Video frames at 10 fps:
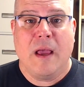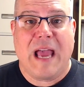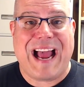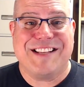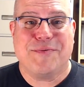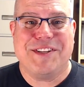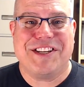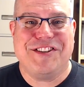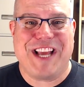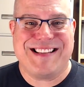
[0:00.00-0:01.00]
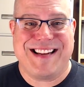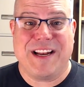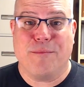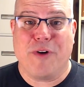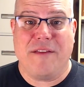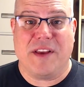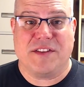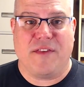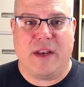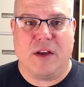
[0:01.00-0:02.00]
As we suggested in
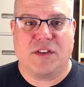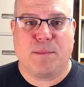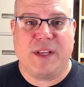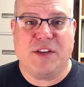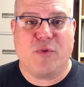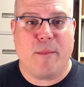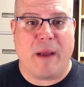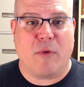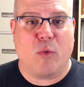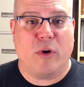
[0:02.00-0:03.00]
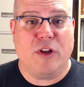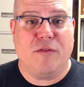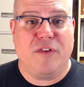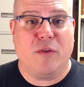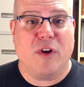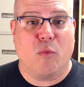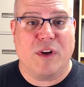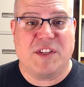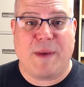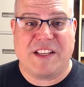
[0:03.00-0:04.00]
previous videos, please remember when you view your
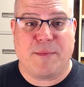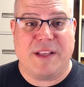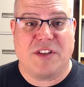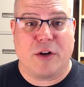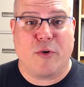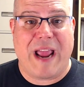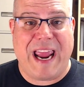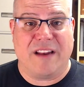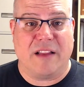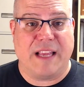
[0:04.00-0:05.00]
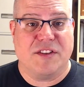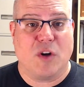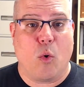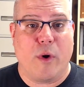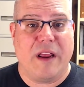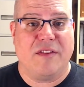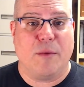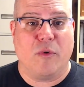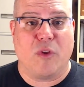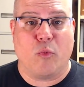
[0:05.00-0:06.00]
wood specimens under a hand lens to orient
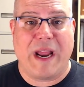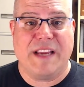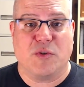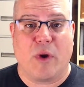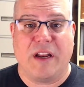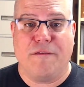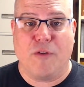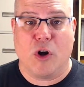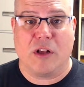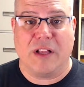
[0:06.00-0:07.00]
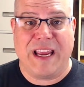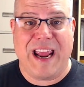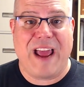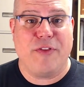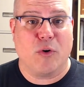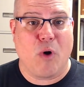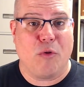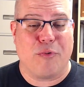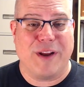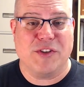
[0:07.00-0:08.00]
them with the rays running vertically and the
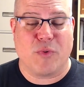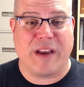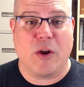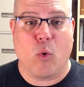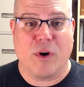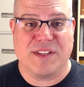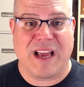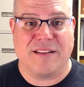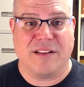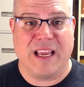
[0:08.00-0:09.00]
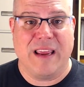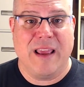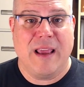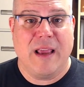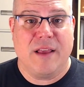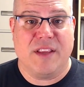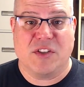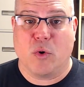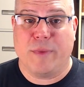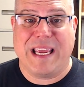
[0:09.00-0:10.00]
growth rings running horizontally.
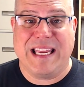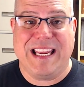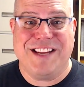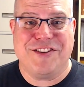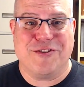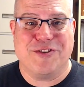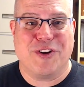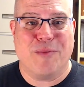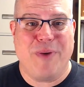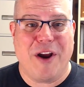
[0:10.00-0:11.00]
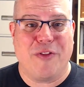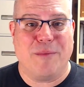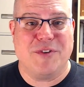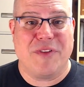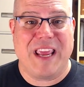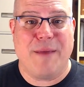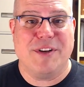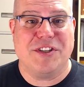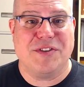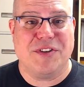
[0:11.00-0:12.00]
This will make it easier to compare them to the
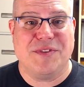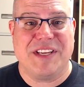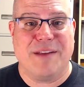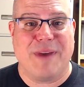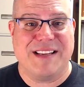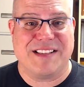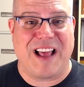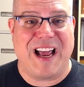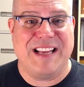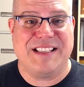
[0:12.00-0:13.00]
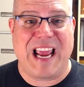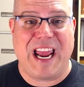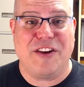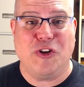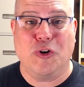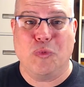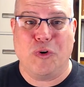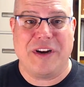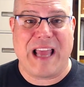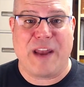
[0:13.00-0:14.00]
images you see in my slides and your
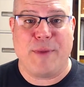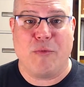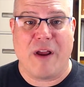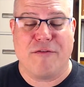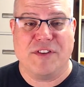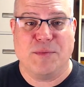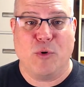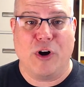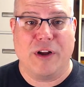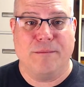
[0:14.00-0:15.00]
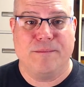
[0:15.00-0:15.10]
wood anatomy reference book.